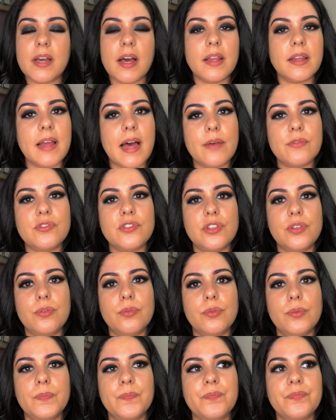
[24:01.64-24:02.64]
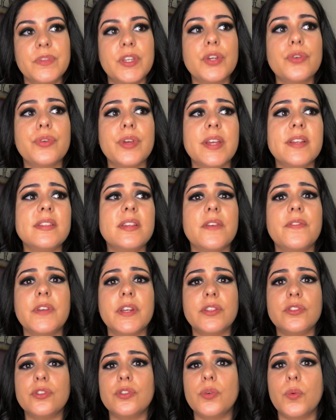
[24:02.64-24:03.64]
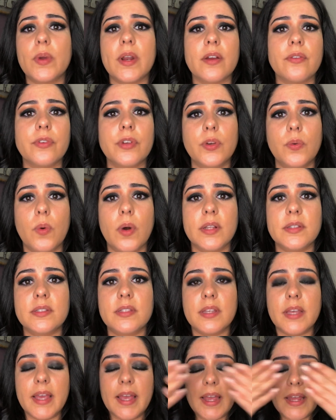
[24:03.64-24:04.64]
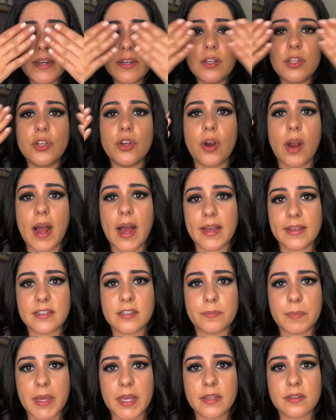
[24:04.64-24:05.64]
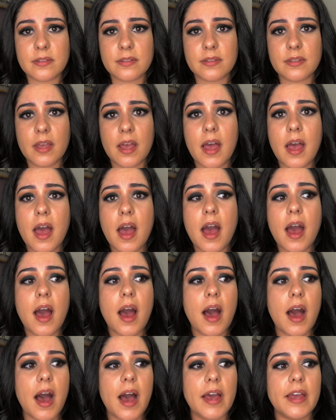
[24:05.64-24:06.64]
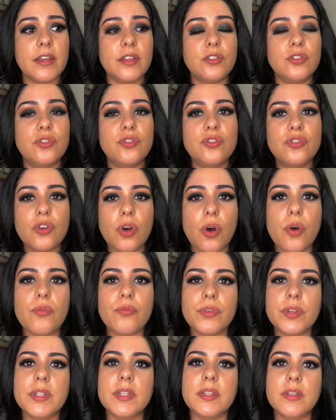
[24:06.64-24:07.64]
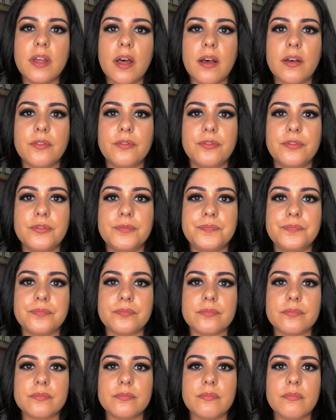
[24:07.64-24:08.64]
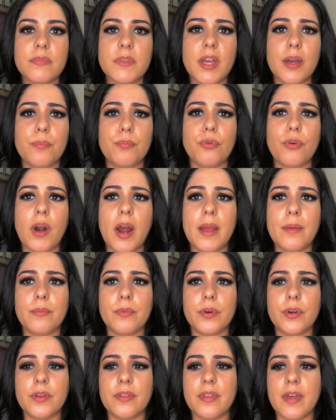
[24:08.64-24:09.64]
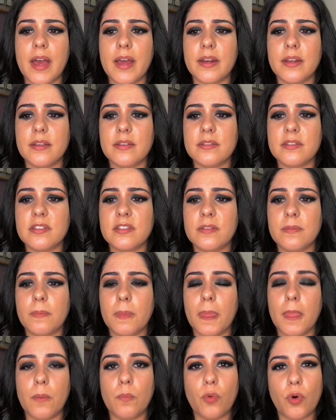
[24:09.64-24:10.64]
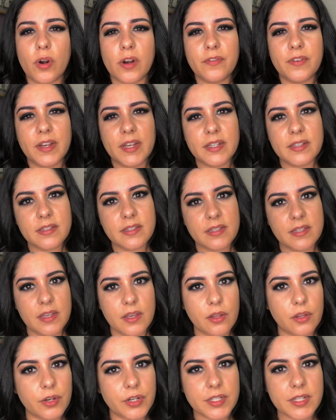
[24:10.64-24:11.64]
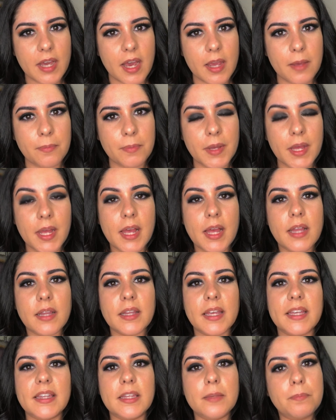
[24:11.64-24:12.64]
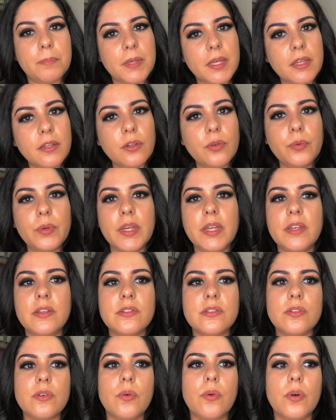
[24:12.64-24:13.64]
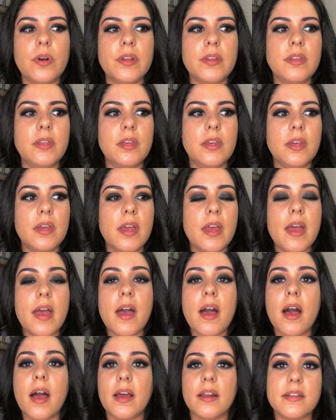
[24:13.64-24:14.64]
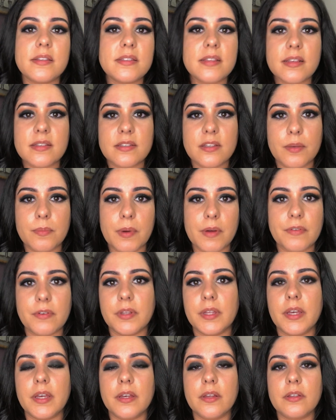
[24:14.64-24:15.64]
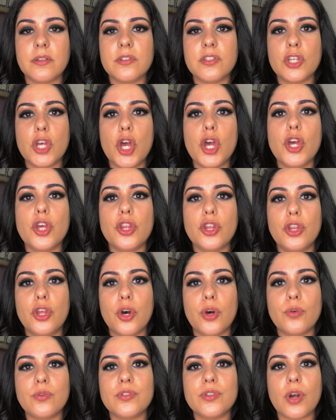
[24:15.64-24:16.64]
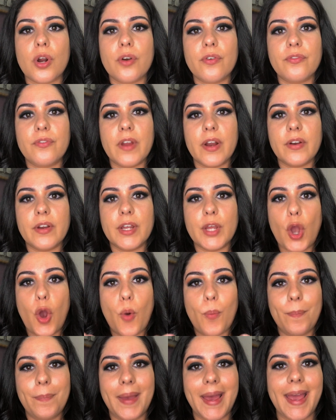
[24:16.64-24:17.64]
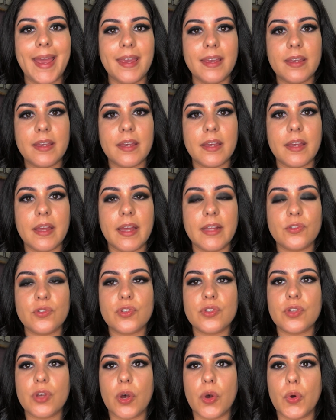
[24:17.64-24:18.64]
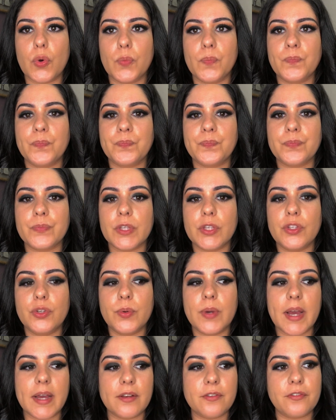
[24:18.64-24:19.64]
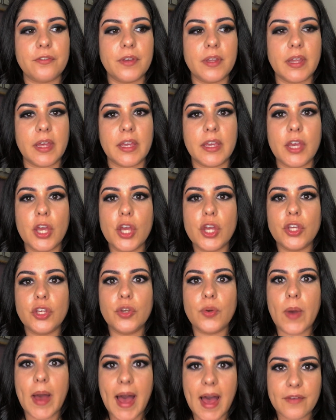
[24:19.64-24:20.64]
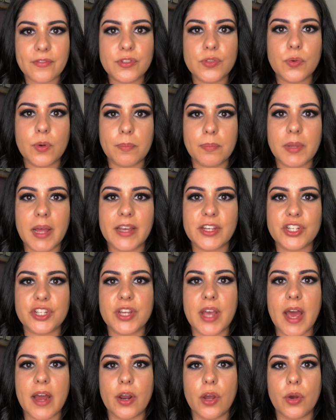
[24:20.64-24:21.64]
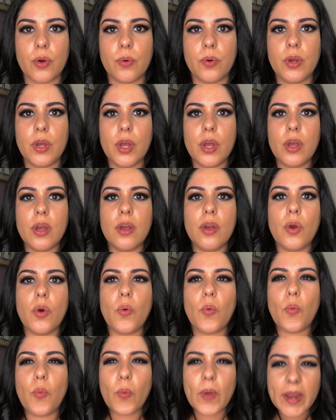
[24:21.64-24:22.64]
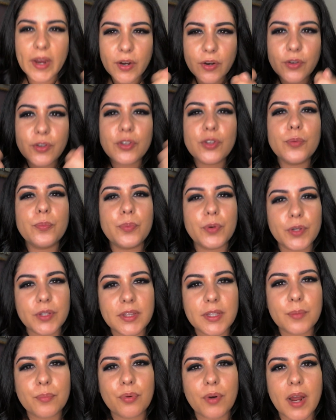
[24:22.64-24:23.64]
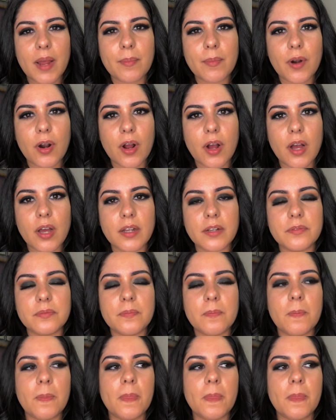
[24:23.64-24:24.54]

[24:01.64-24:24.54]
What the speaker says: allows you the creativity to do whatever you want in your eye space. I don't really love a primer that is more of a concealer type, like the P. Louise or the Anastasia Beverly Hills. Those are very opaque, and so you kind of feel like you have to apply shadow where you put the primer on.